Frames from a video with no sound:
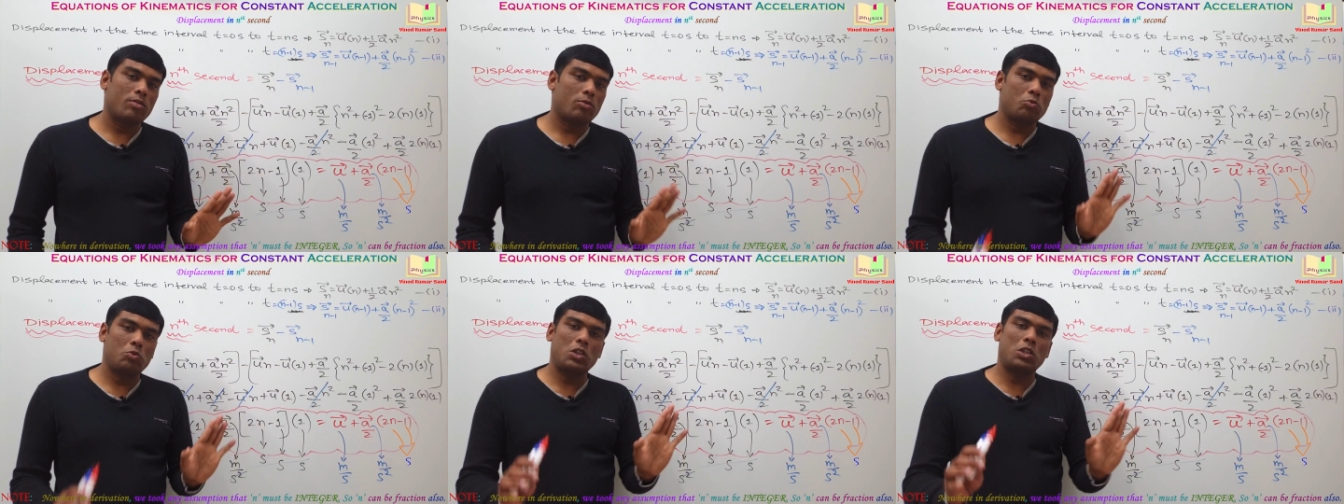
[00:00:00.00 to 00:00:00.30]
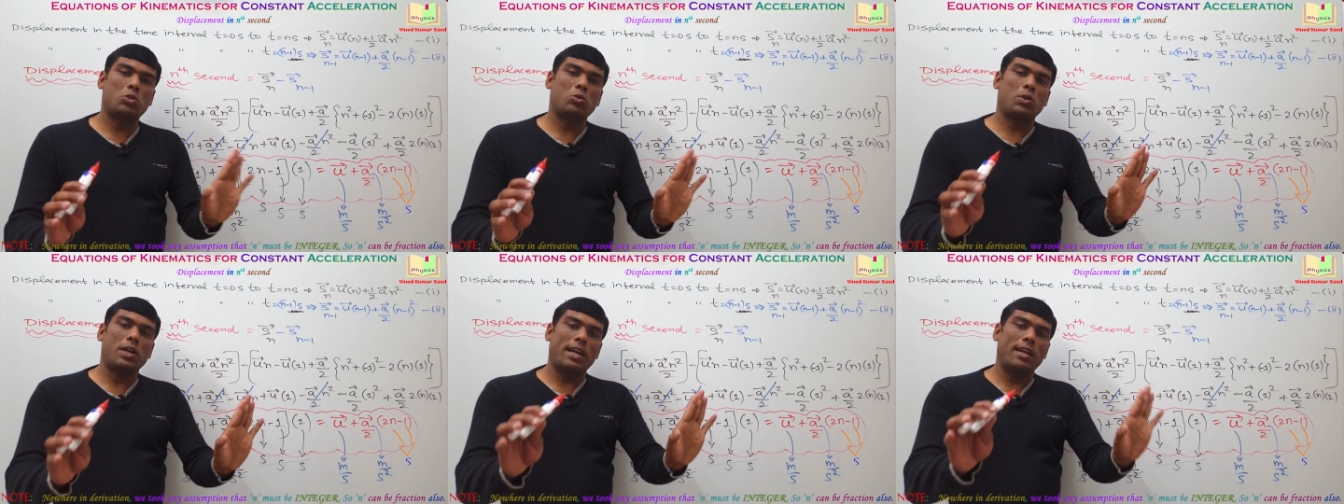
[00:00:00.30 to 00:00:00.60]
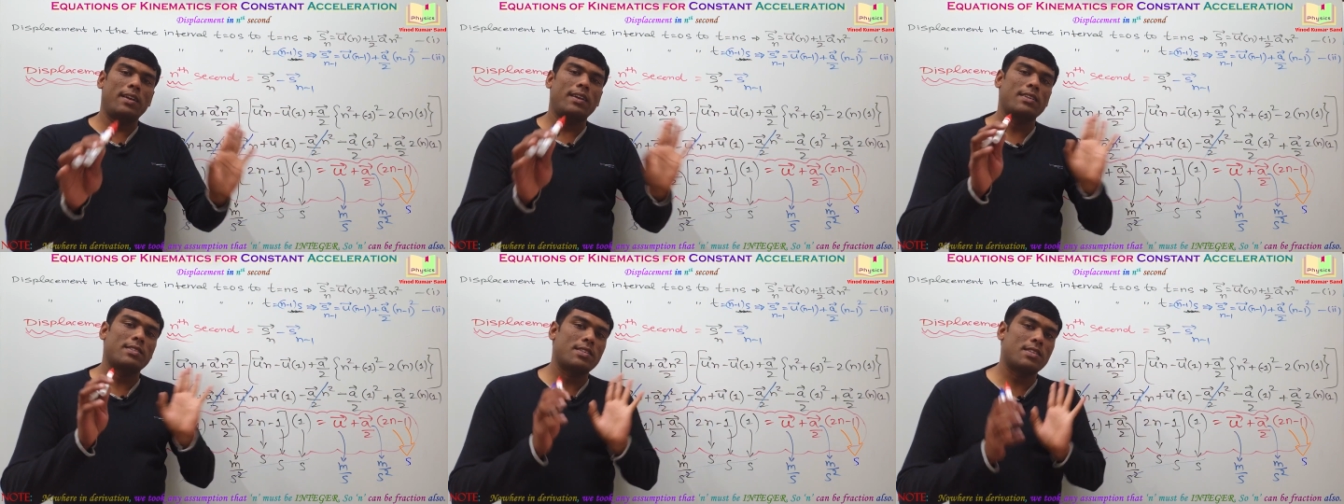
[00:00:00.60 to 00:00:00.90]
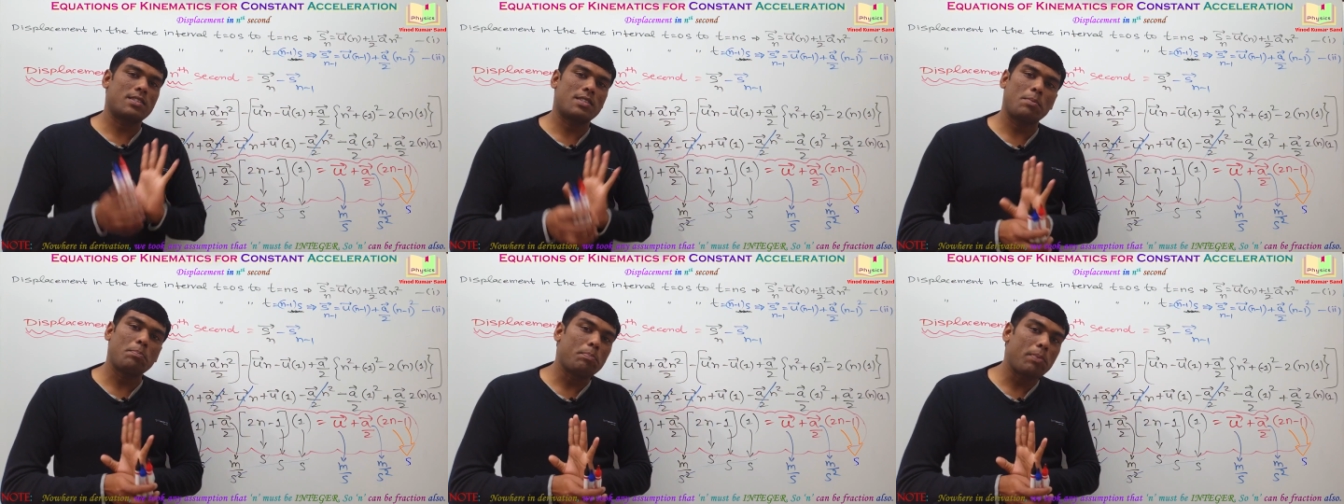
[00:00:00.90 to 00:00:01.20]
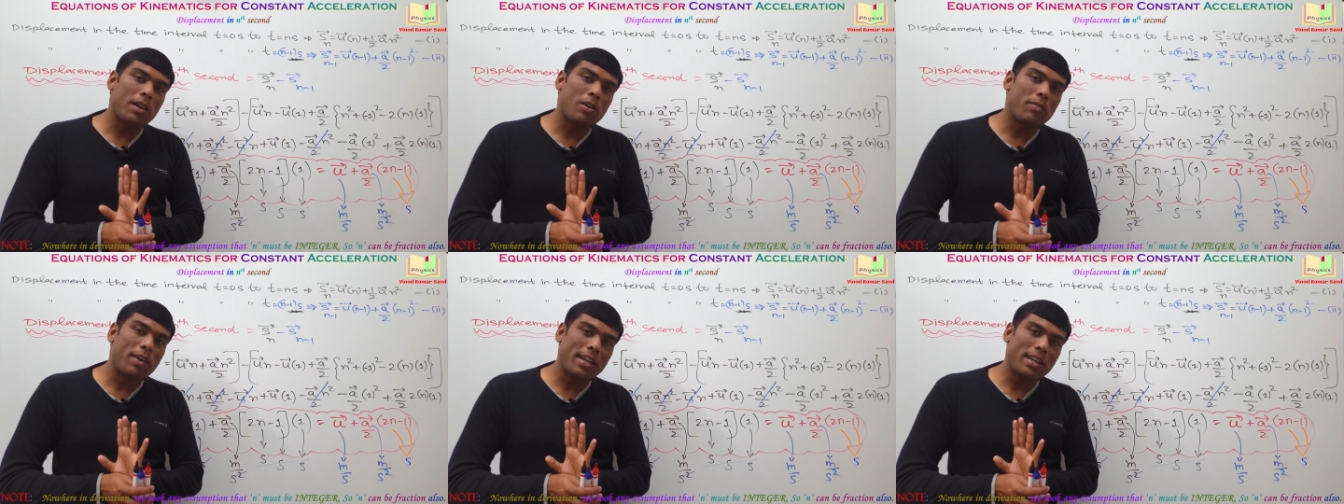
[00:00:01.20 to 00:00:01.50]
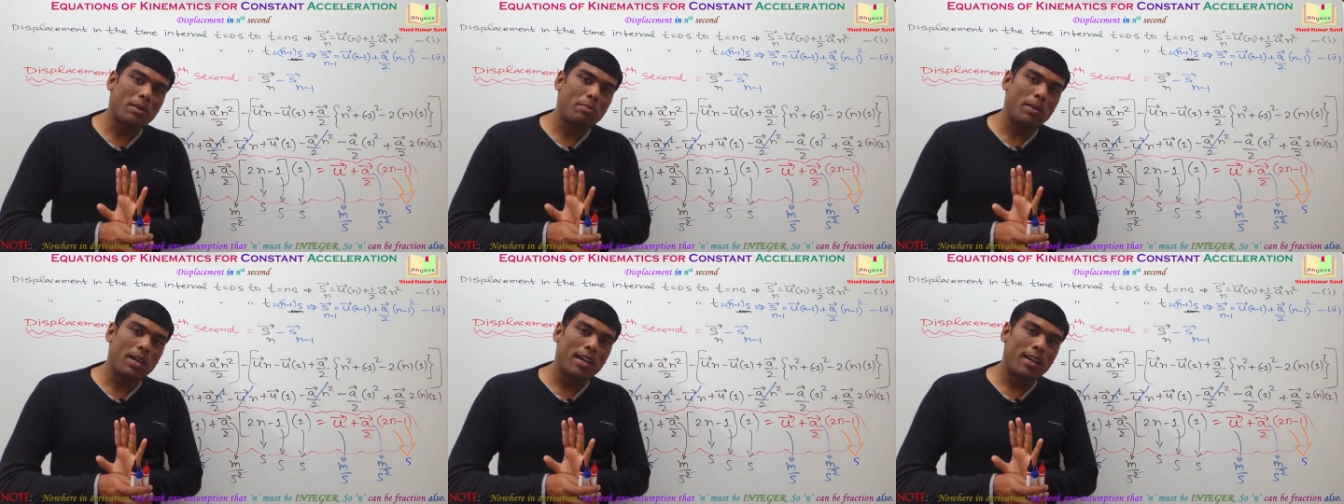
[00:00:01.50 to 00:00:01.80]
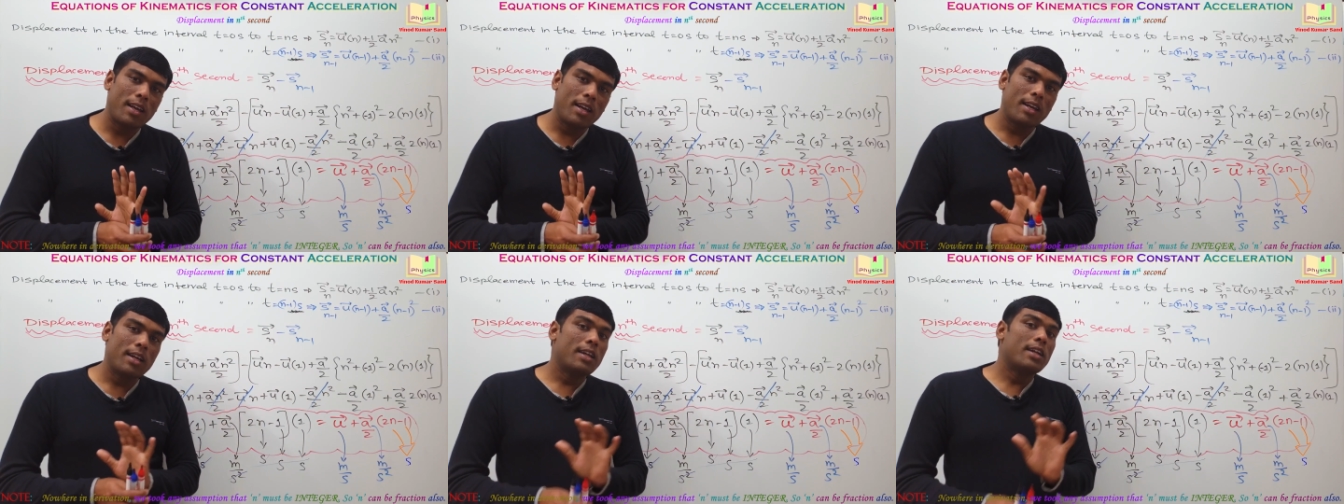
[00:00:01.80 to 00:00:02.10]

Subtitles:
We took n as a simple variable.